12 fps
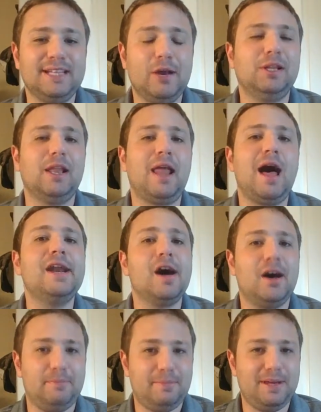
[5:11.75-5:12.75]
they would line
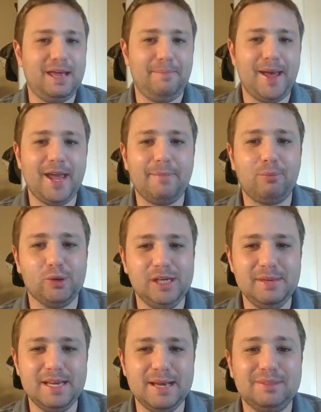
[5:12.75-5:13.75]
up and pay a
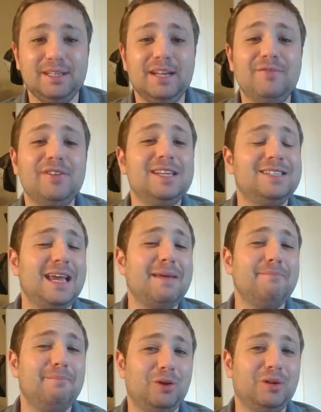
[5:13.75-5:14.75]
premium to live in the
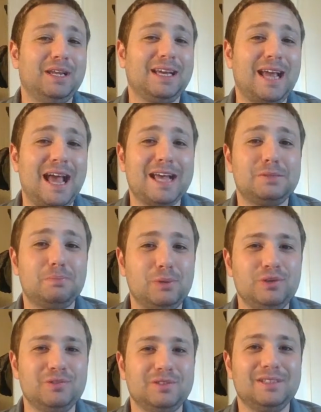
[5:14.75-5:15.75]
same building as
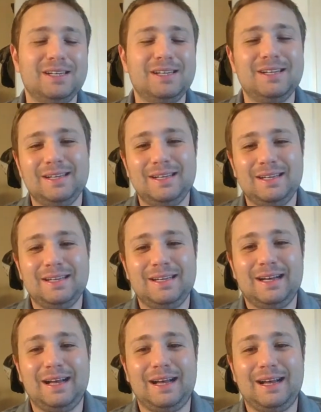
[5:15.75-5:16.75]
Putin.
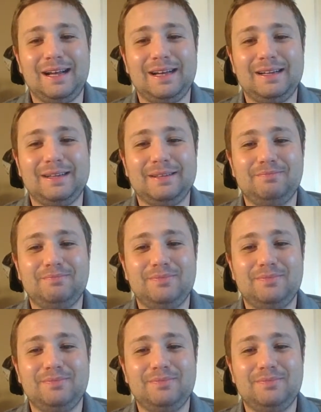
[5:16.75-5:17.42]
Uh,